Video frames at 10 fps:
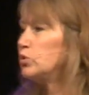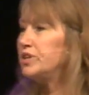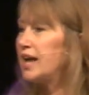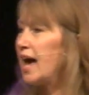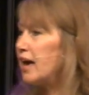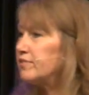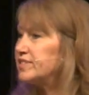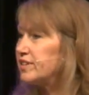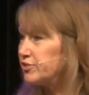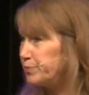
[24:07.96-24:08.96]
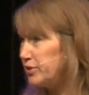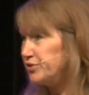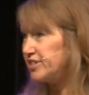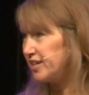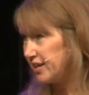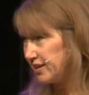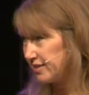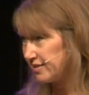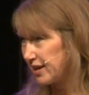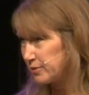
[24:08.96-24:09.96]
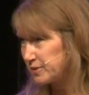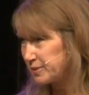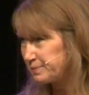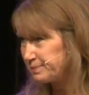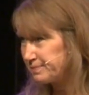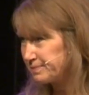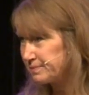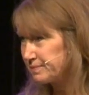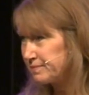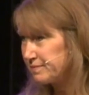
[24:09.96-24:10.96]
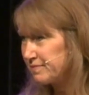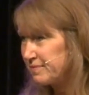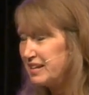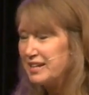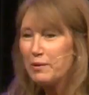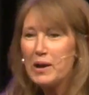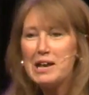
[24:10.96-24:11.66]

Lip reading: wouldn't have such beauty in his house. Now, I